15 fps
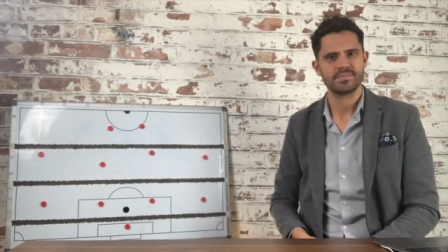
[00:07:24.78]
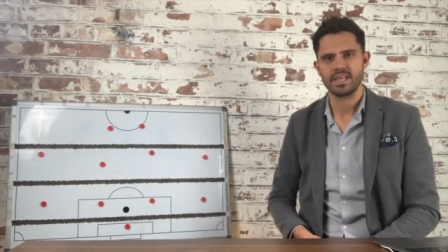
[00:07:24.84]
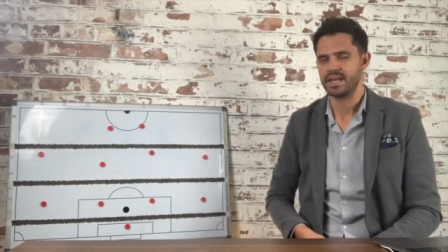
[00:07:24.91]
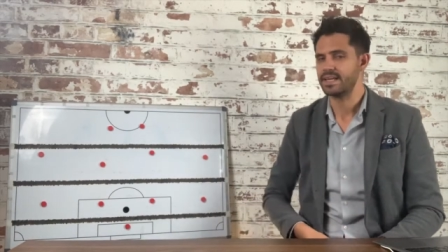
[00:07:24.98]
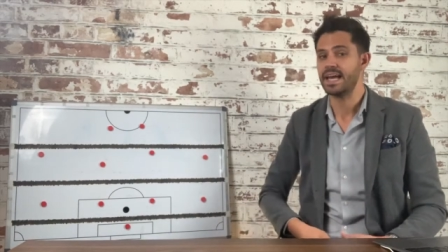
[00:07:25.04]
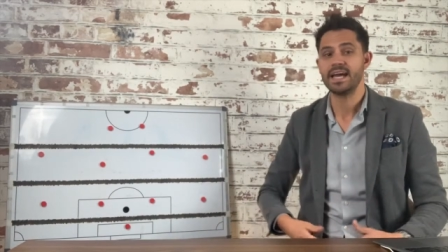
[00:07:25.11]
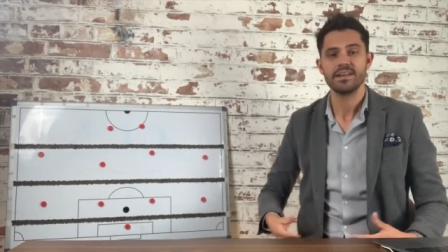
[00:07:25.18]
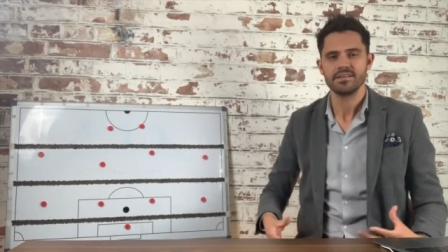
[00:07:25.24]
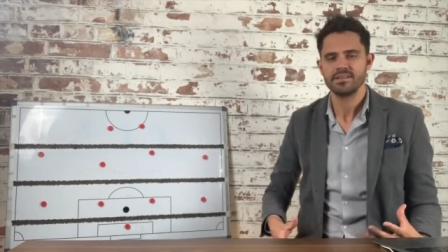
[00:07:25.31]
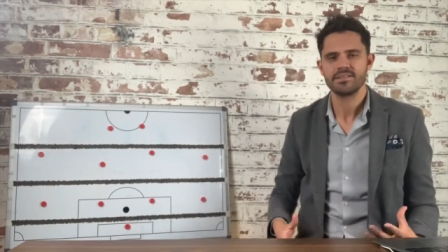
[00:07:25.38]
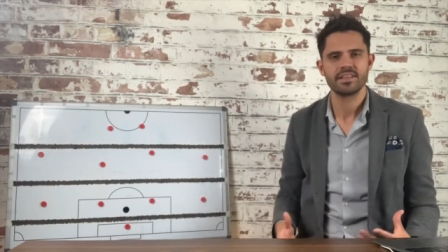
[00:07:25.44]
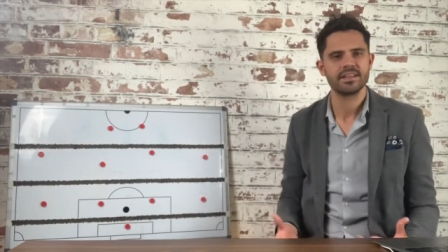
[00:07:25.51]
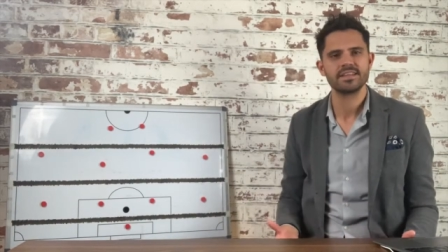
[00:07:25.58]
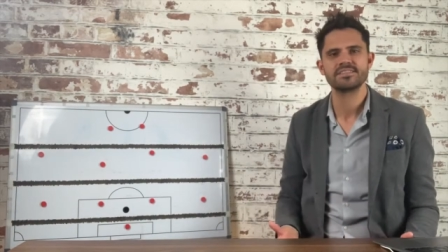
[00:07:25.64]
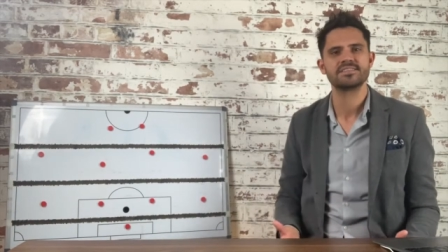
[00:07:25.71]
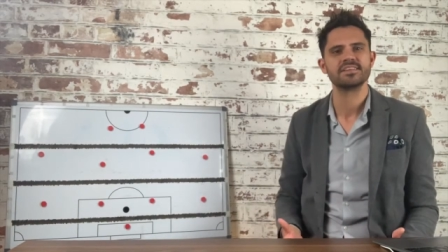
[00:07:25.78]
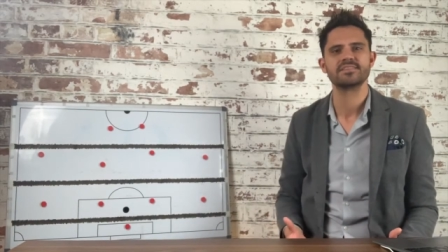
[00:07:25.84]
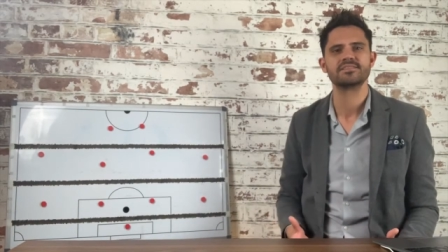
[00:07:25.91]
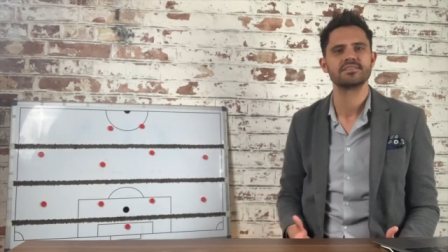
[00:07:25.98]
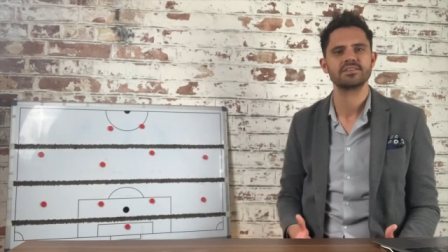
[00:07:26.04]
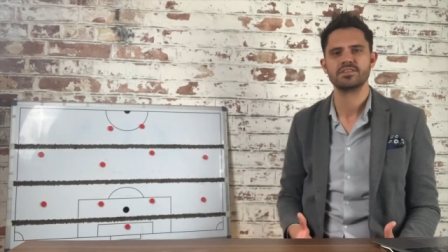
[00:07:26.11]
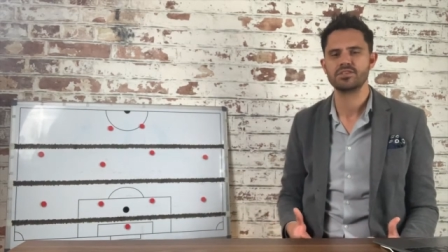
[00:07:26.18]
Again, the list
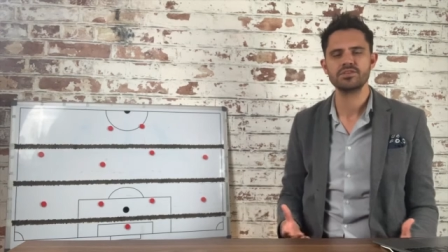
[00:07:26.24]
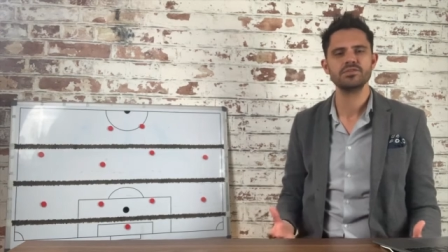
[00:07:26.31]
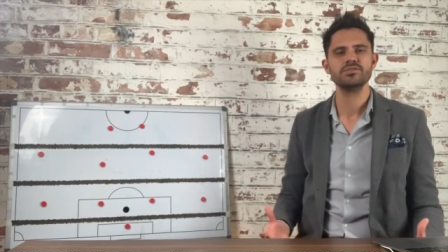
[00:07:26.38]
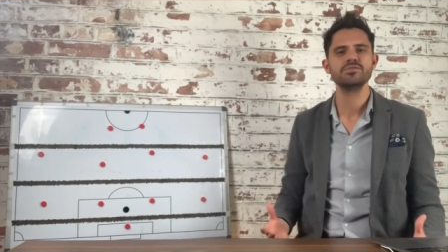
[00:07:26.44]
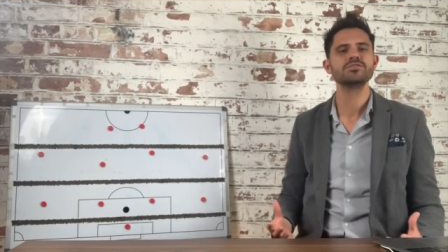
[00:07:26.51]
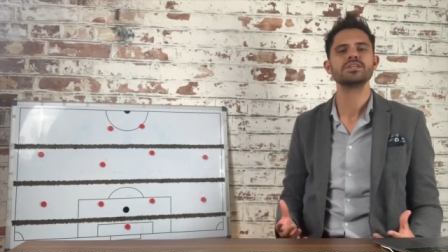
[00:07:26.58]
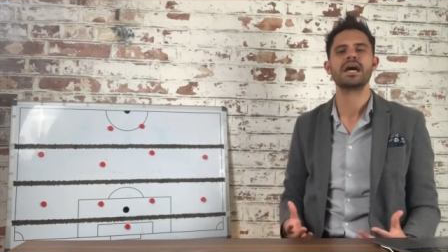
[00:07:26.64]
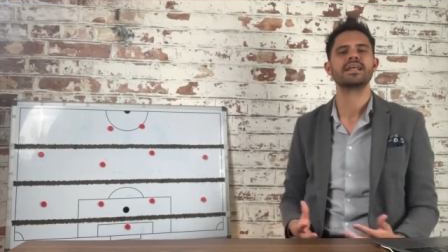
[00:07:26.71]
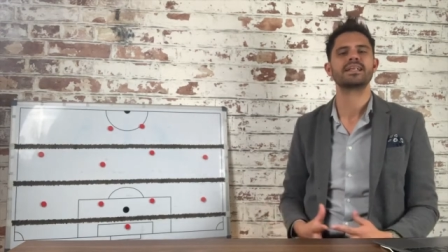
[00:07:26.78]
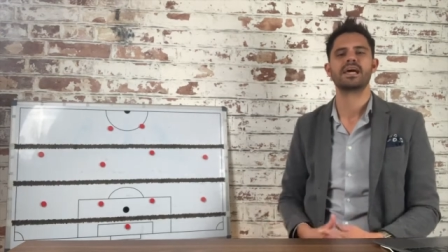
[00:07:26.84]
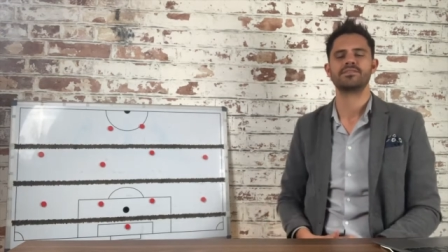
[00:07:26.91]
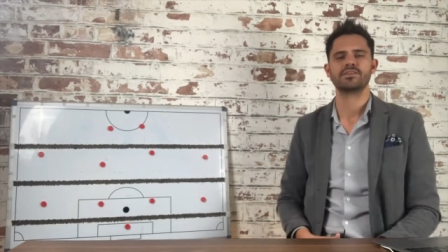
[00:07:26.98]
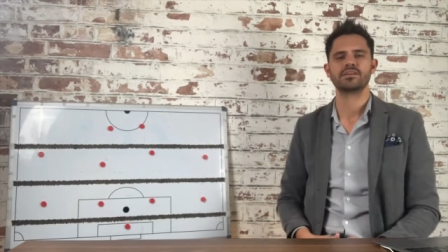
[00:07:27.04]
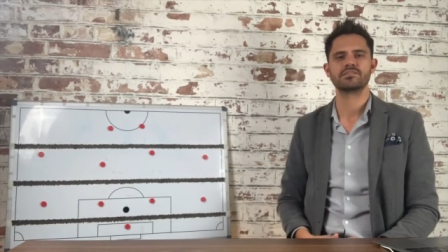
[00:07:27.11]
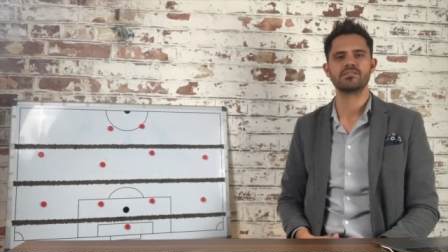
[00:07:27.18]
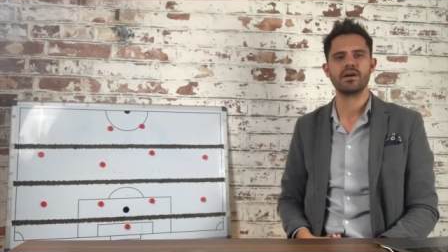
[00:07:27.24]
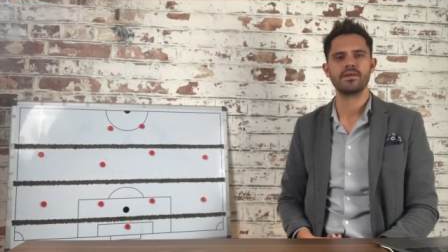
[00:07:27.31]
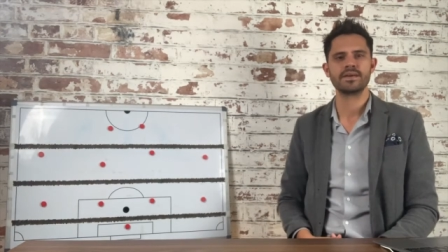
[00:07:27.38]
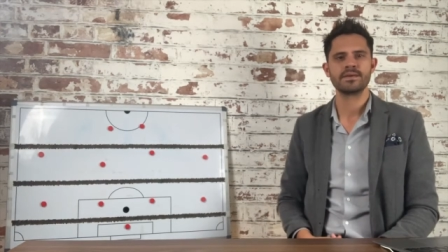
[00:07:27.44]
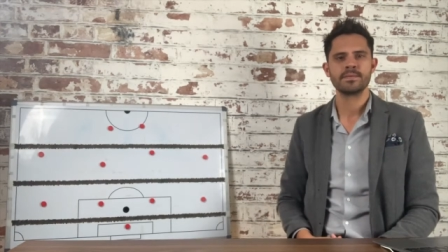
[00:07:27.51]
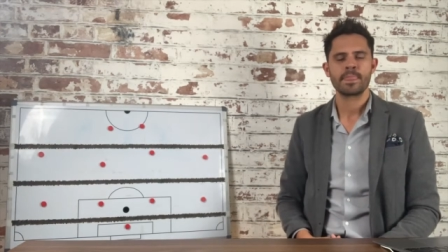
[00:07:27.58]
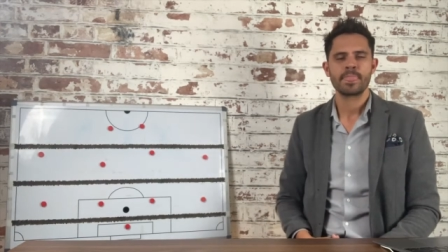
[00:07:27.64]
is huge and ever
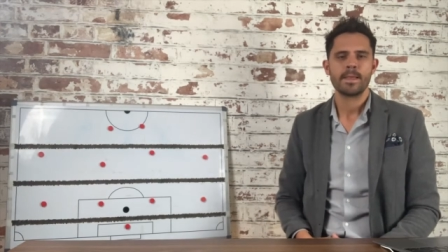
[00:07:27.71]
growing,